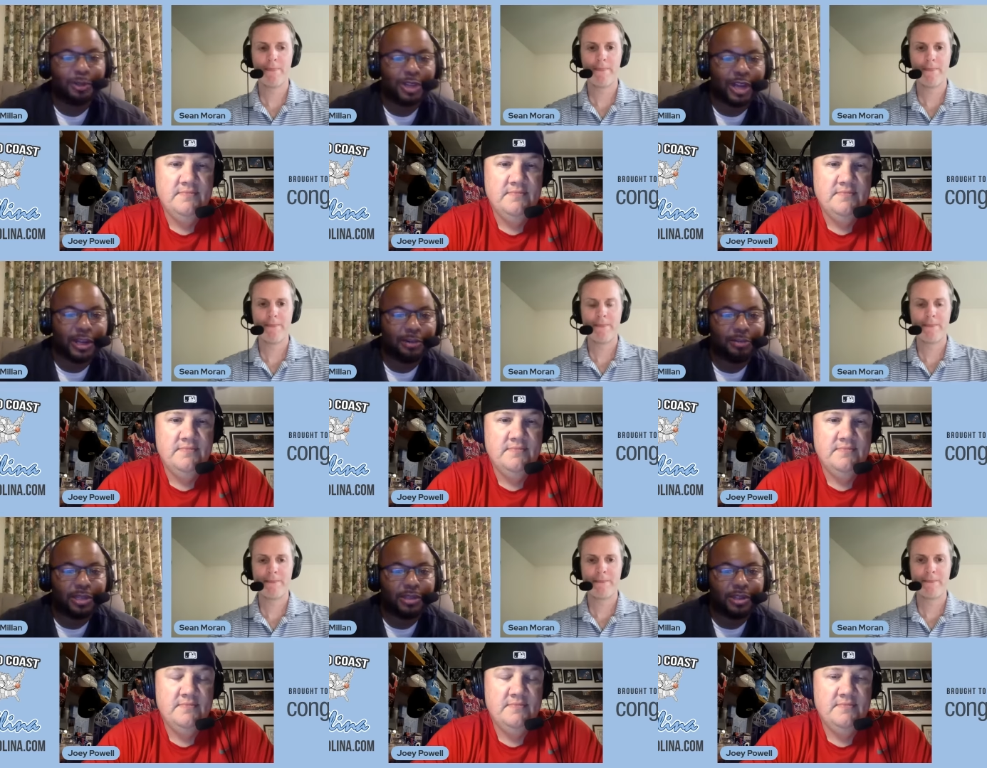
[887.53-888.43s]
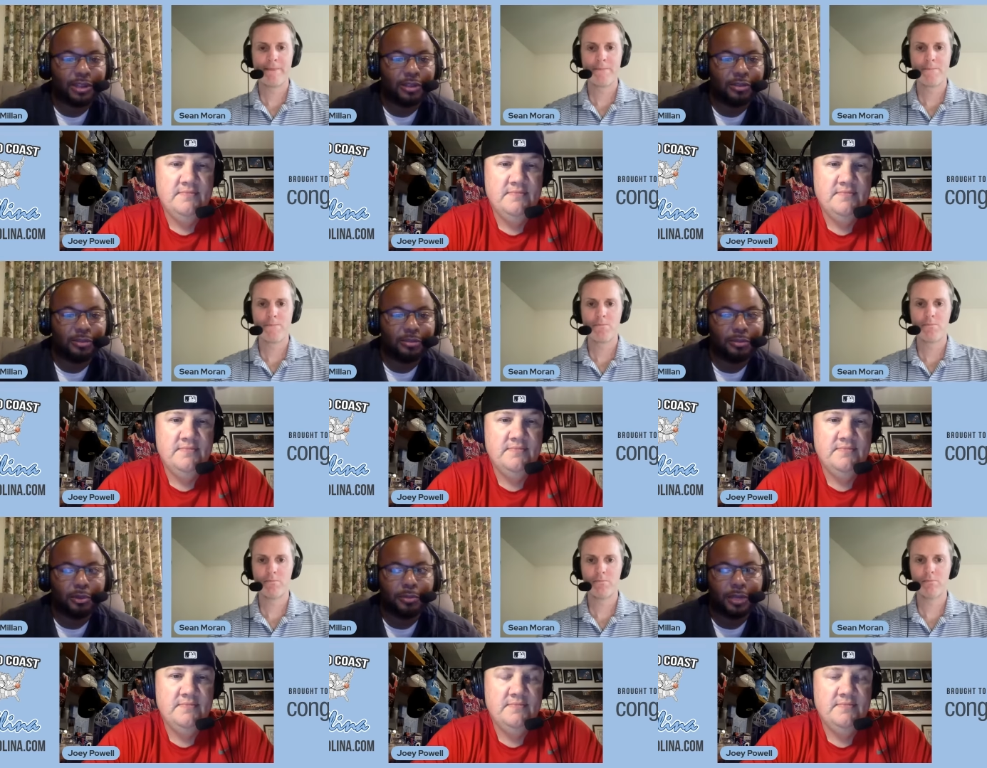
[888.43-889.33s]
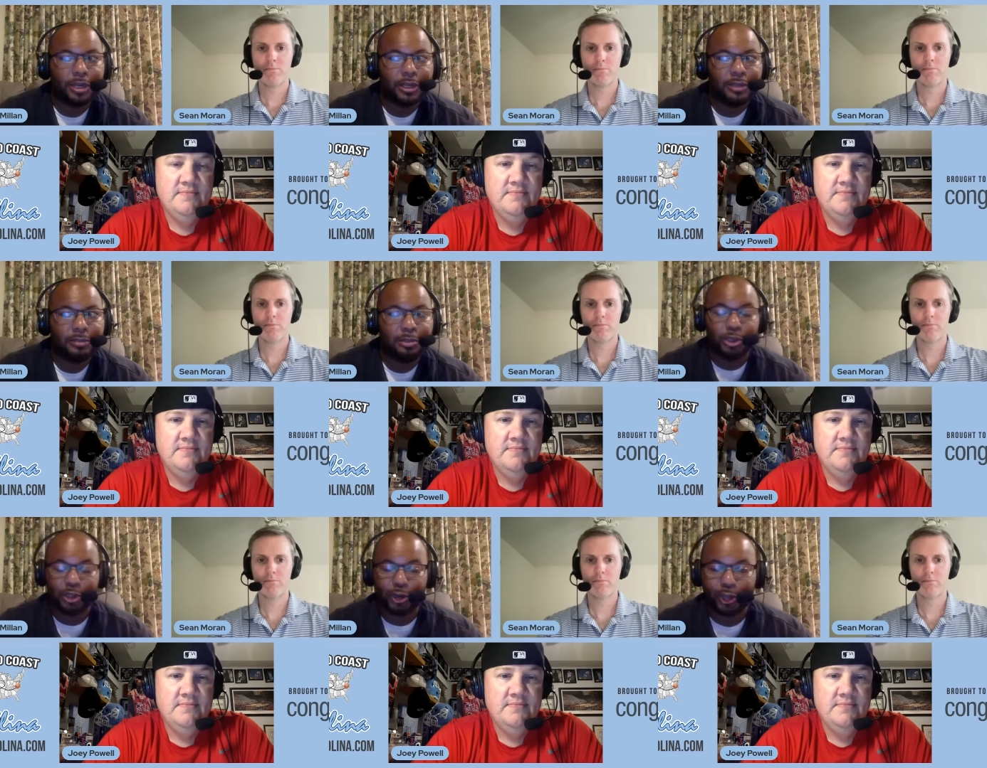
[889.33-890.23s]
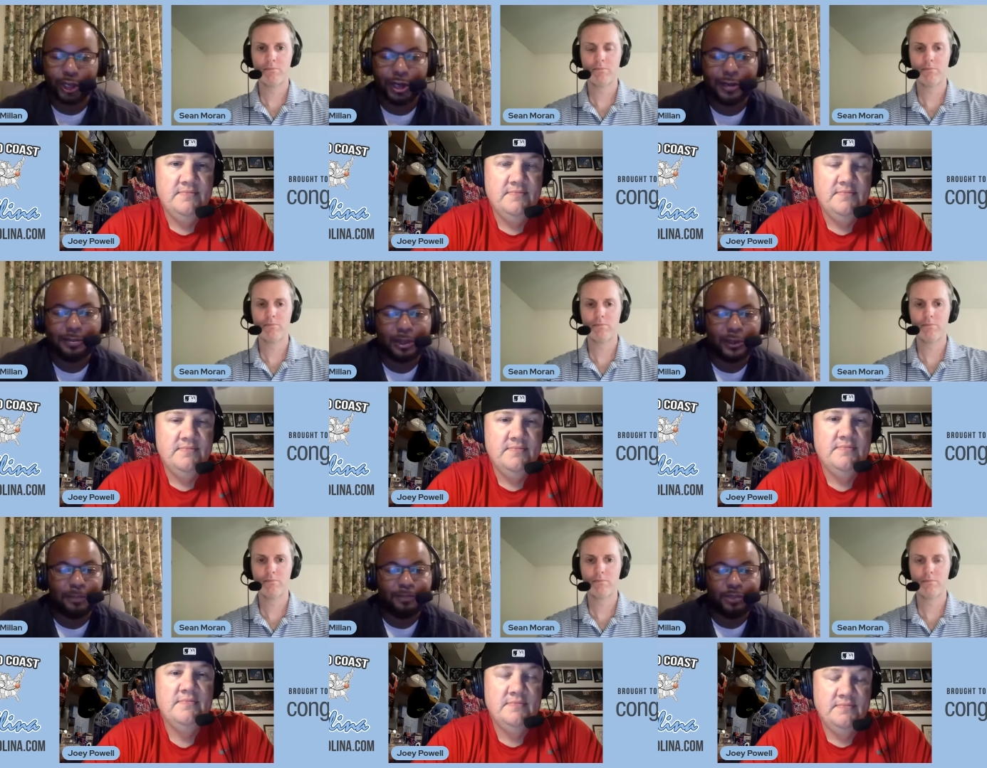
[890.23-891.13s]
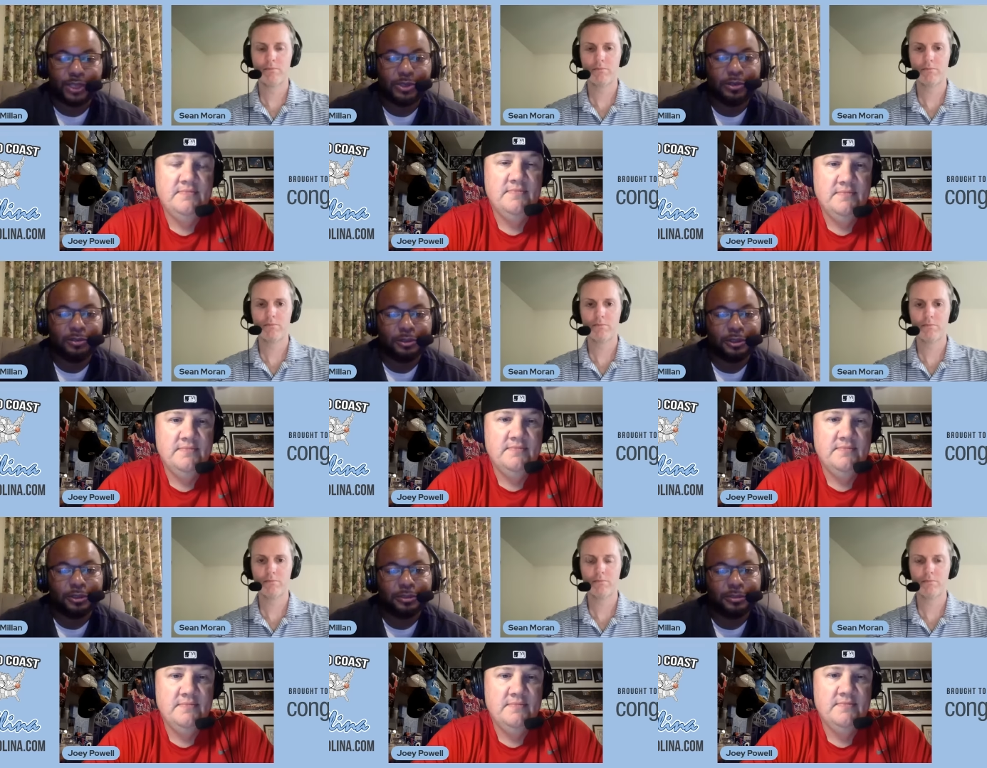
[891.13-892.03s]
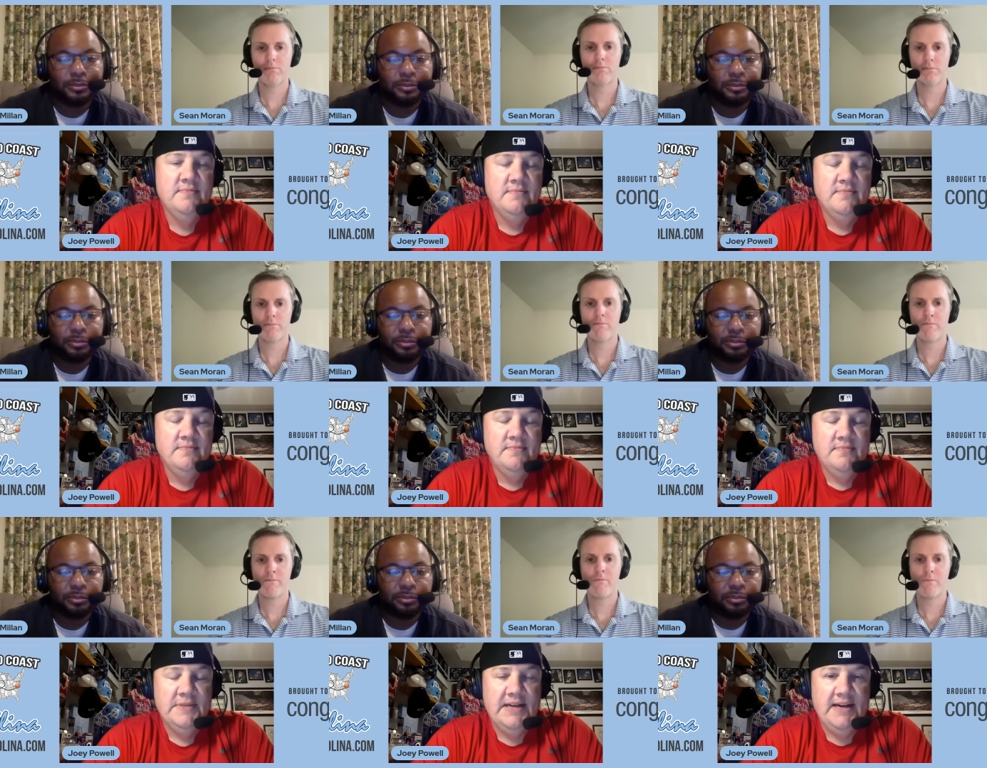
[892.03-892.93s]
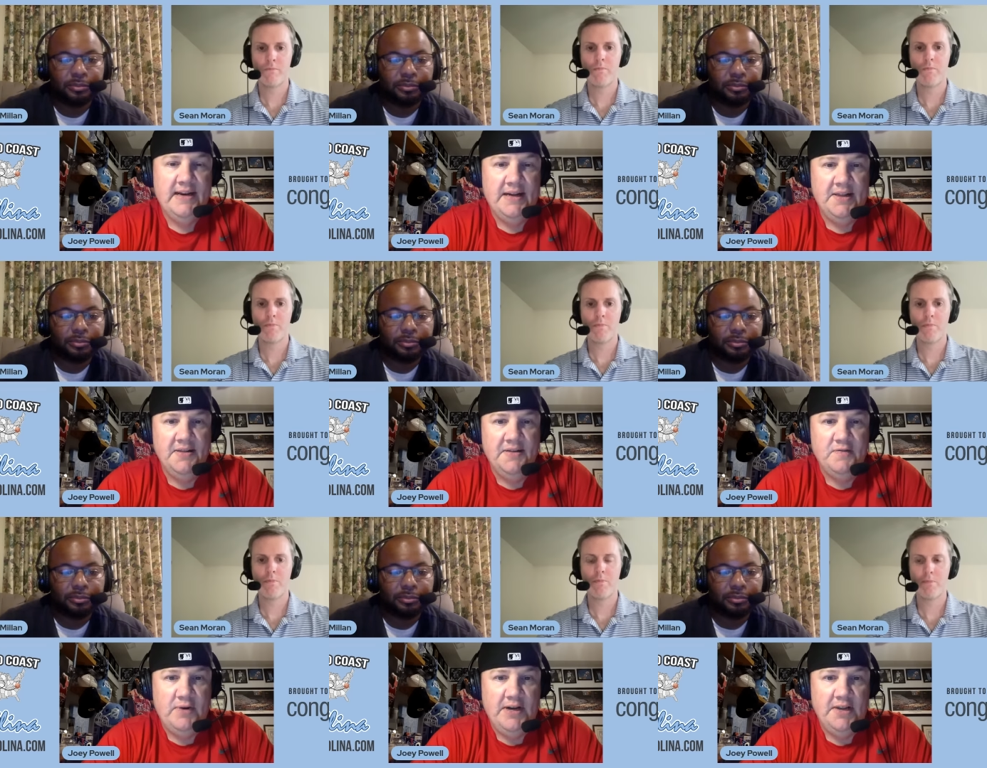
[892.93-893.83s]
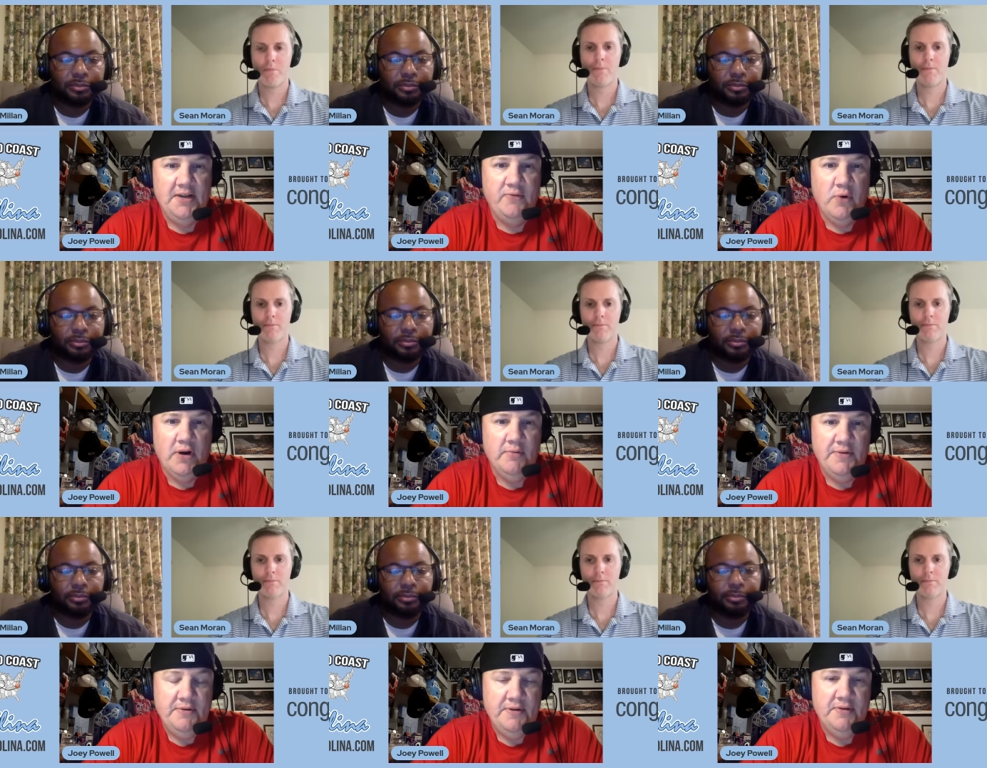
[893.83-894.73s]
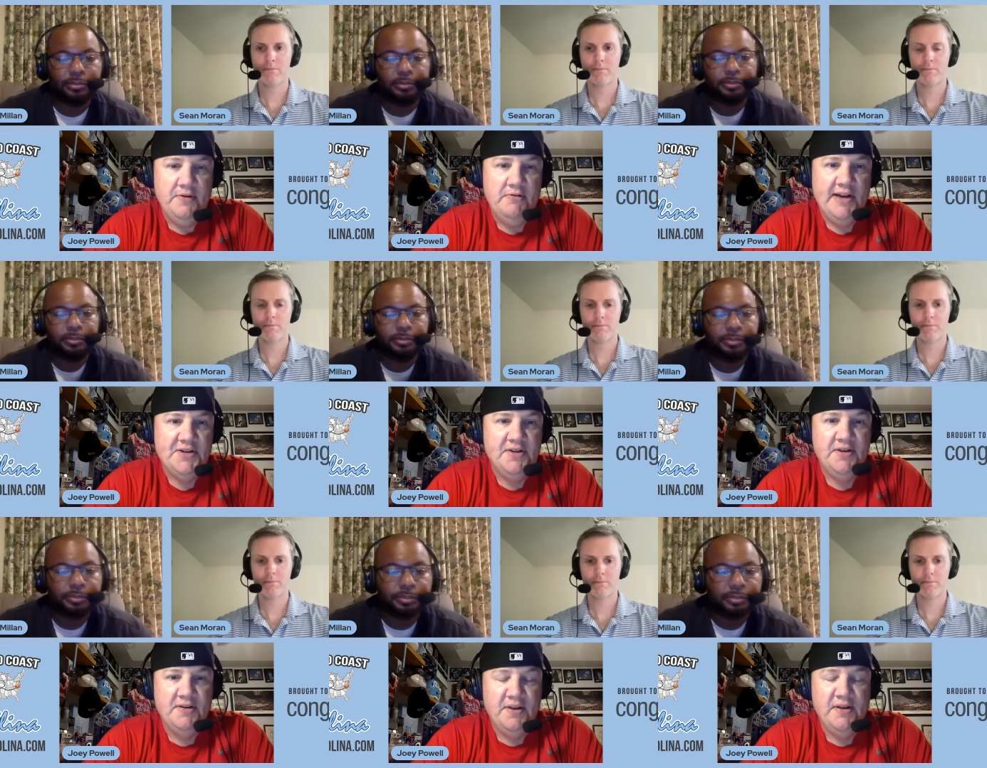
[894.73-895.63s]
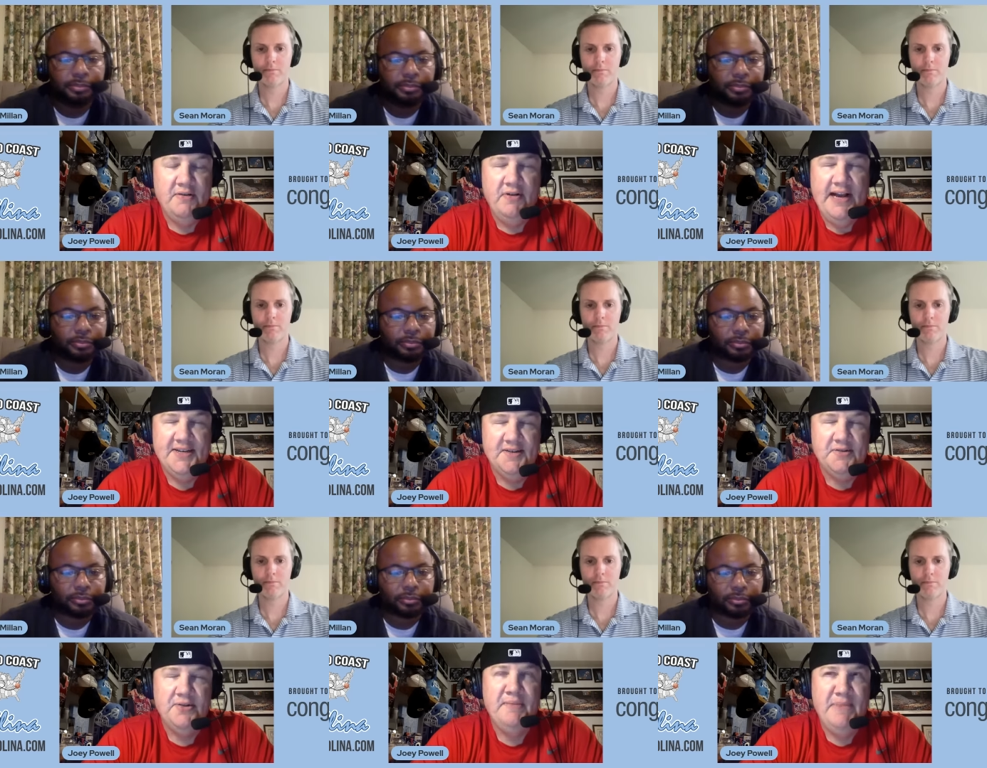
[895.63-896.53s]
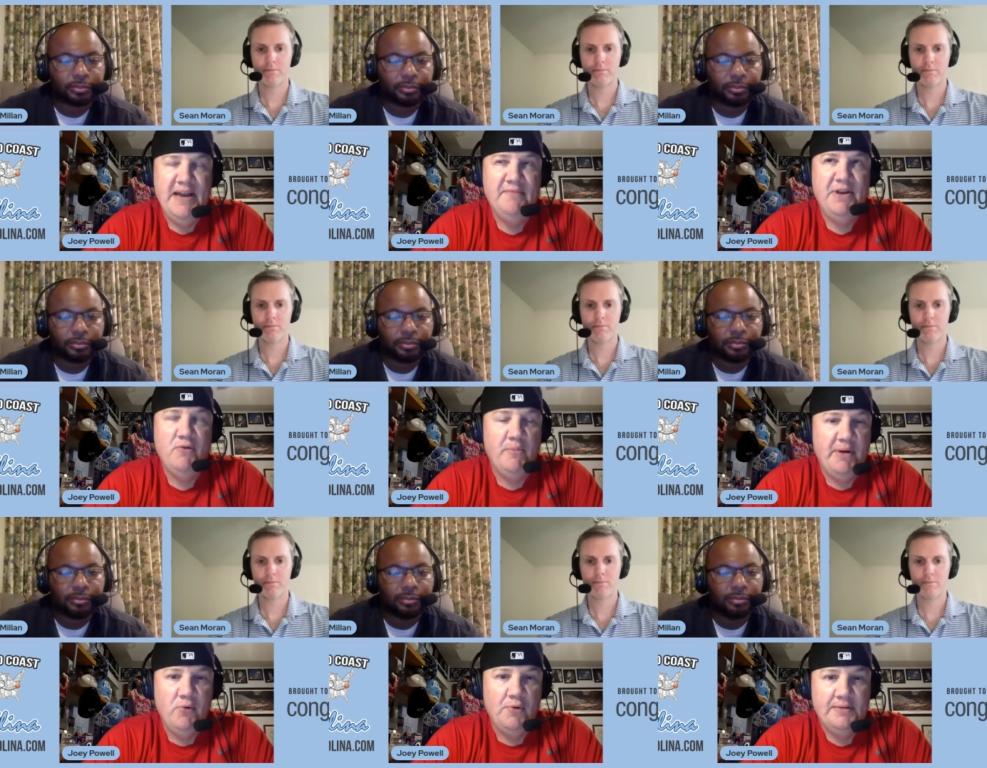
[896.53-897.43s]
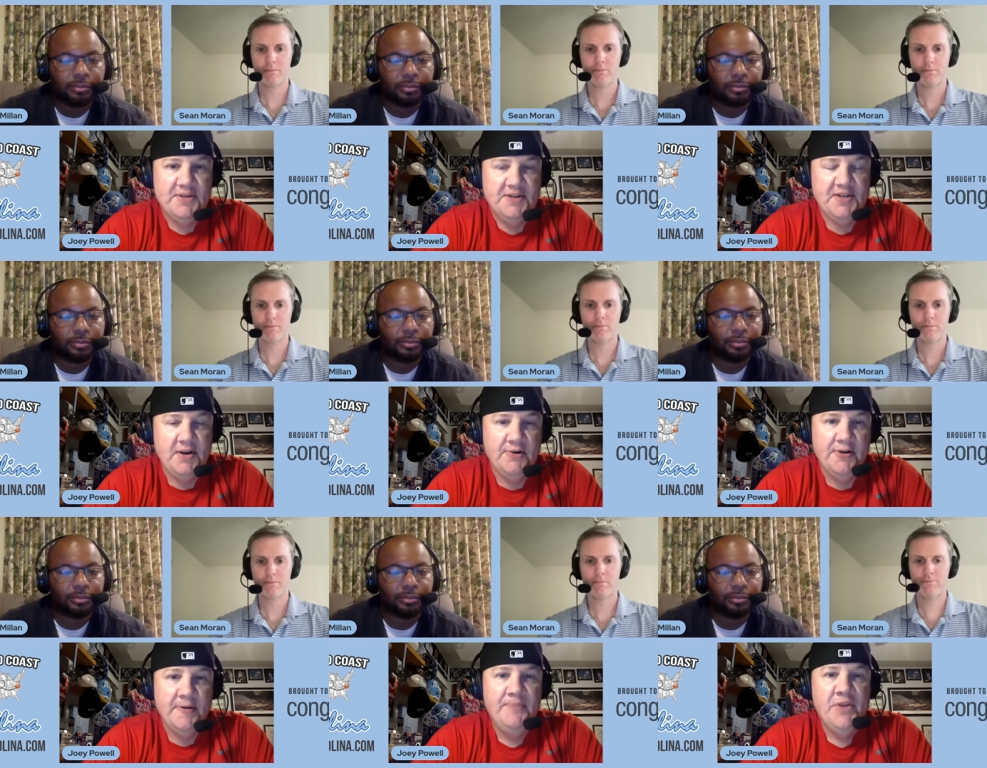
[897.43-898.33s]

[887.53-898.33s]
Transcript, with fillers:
Speaker 1: We thought it would be a little more muted early on, but he's going for it.
Speaker 2: This is why I love working with you, dude. You actually made me remember what I was going to say earlier.